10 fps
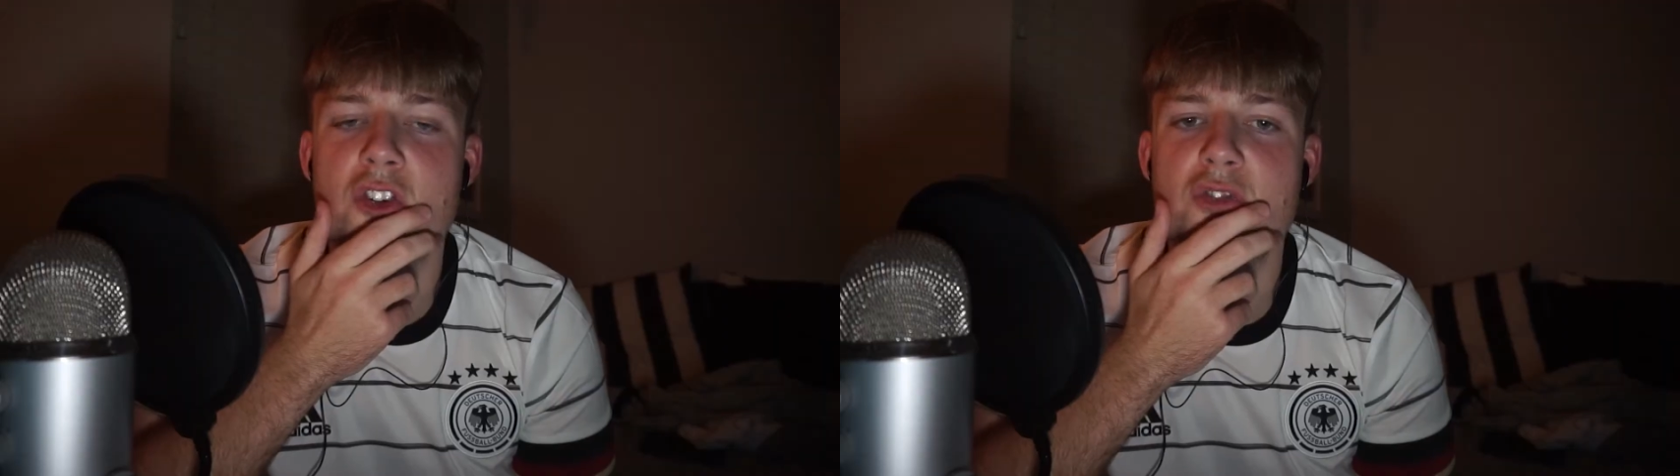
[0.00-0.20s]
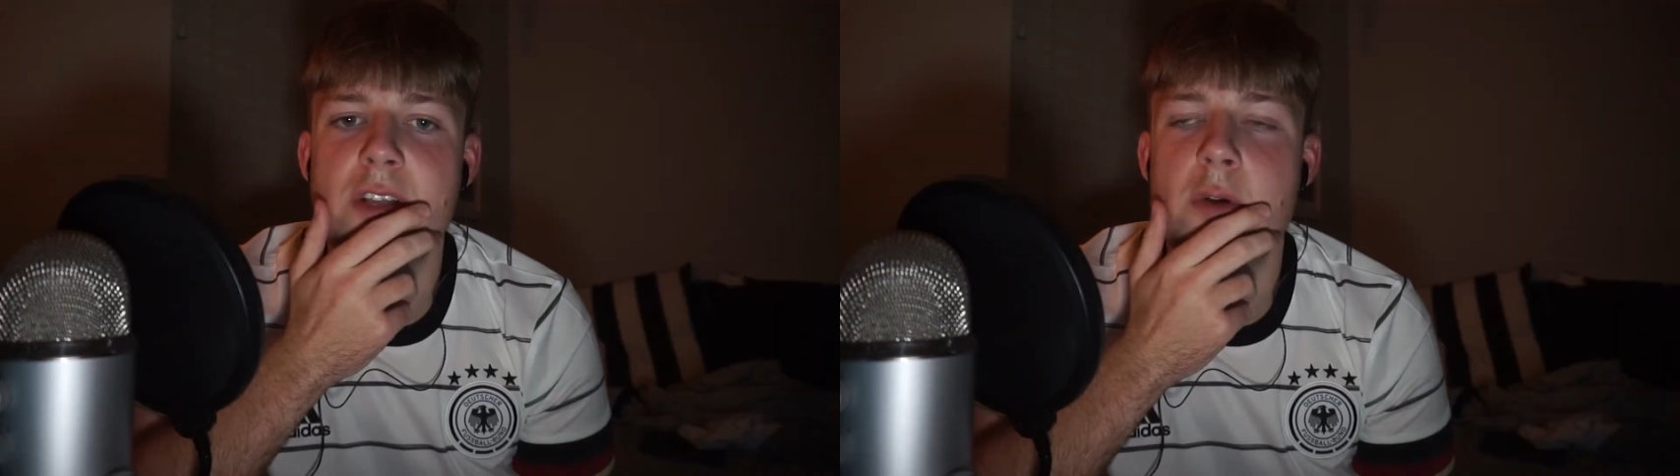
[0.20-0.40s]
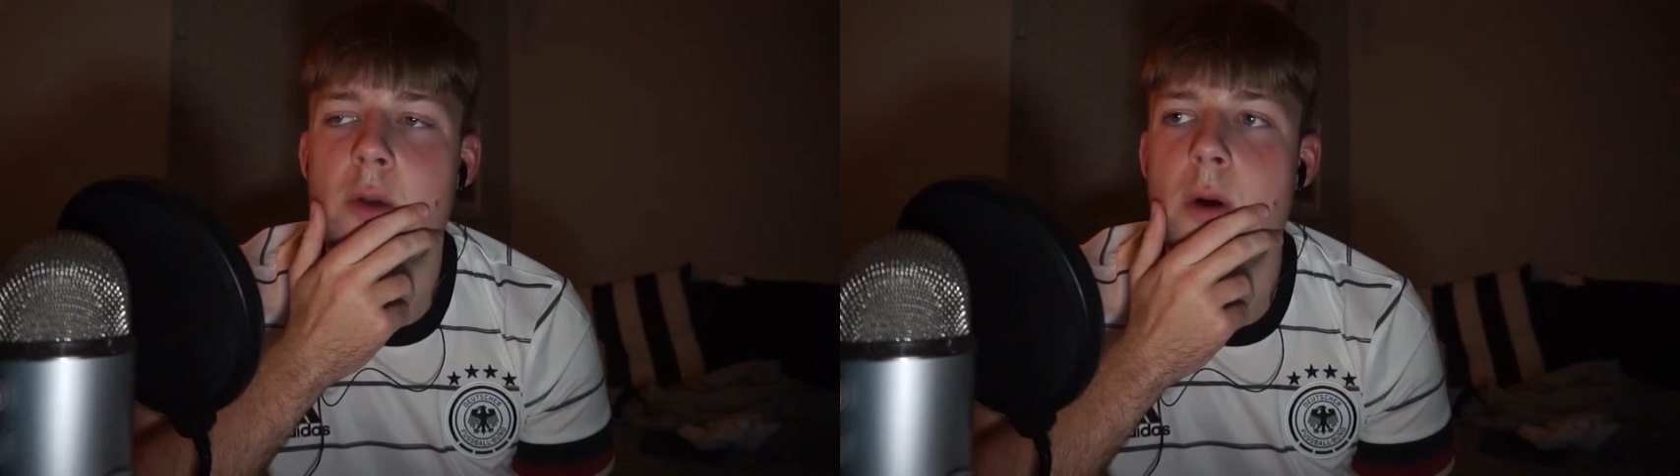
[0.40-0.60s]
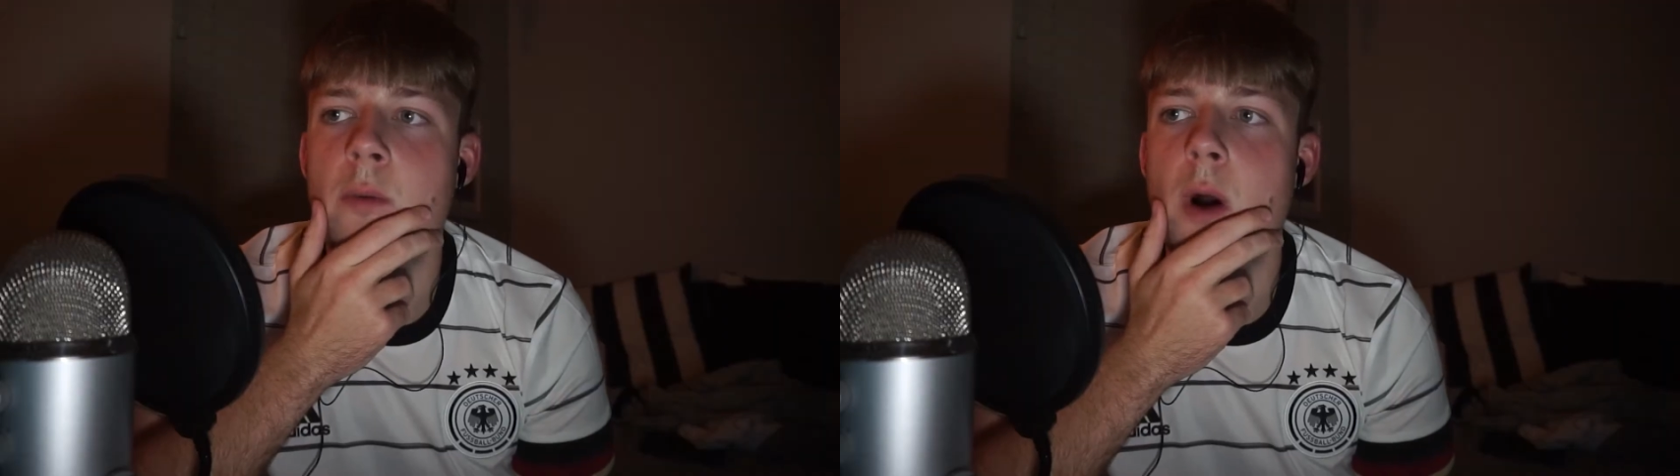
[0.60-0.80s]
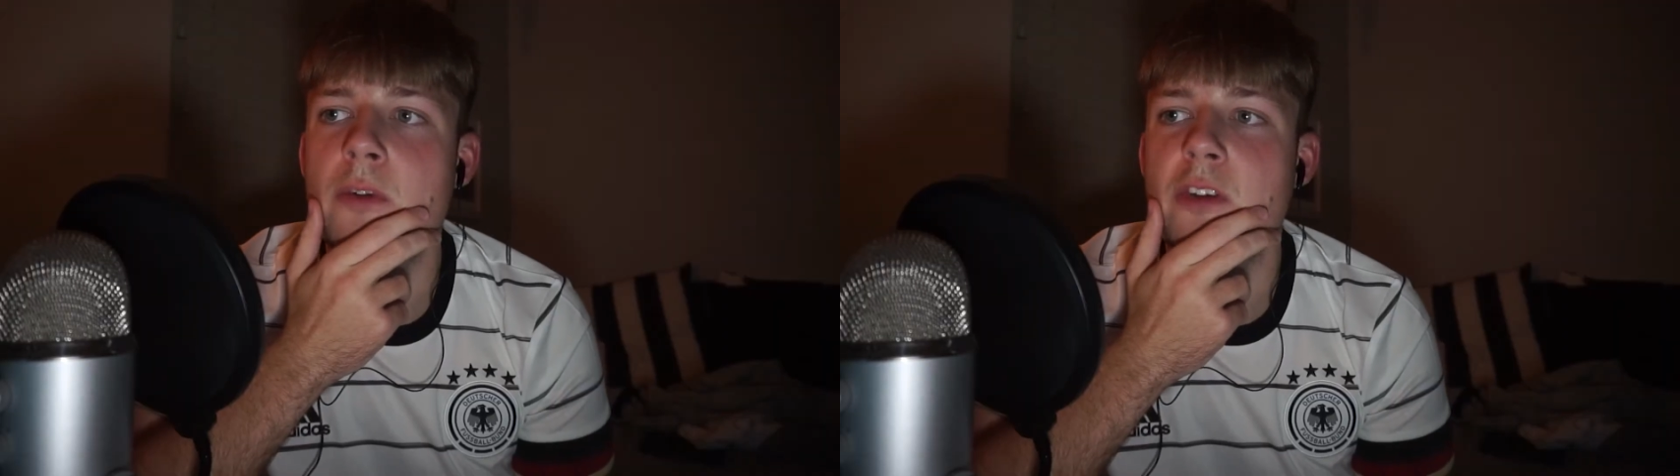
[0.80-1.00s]
really quick,
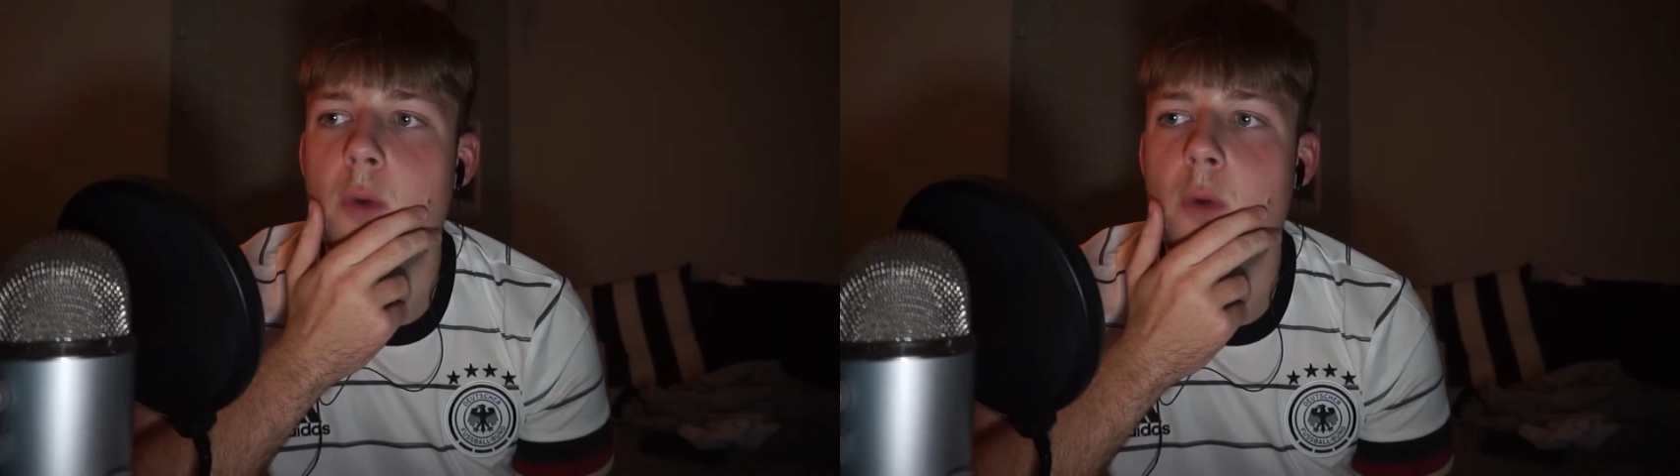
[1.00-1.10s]
what was your